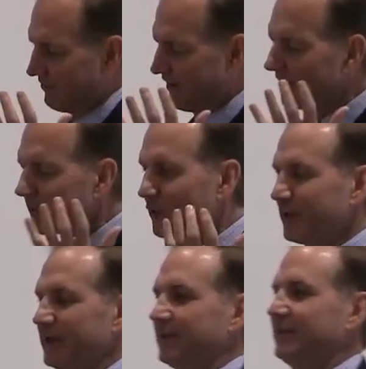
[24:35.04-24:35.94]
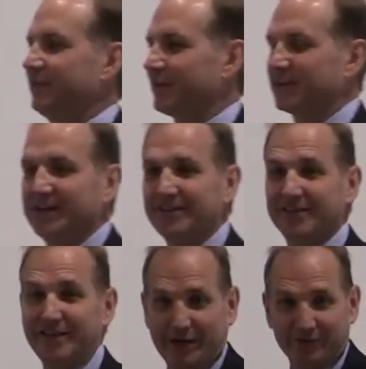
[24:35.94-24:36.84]
very quickly forget
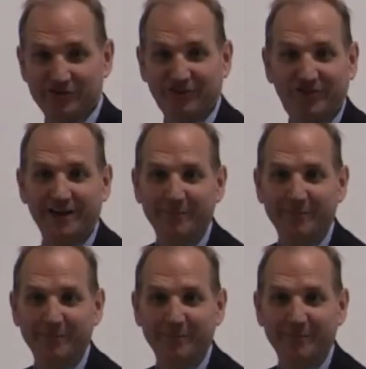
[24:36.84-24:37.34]
that they were just set